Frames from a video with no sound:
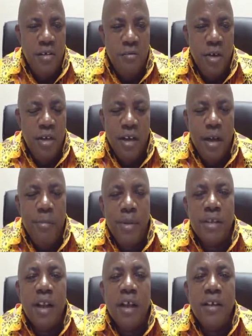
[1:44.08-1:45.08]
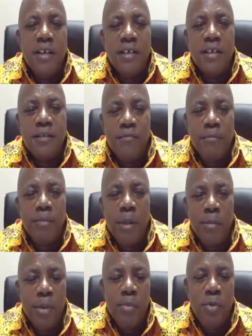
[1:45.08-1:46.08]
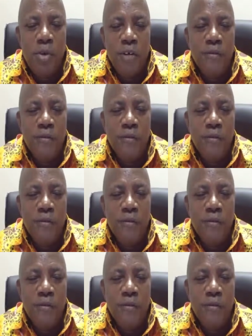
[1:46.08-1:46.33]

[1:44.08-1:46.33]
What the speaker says: when it happens like this, people,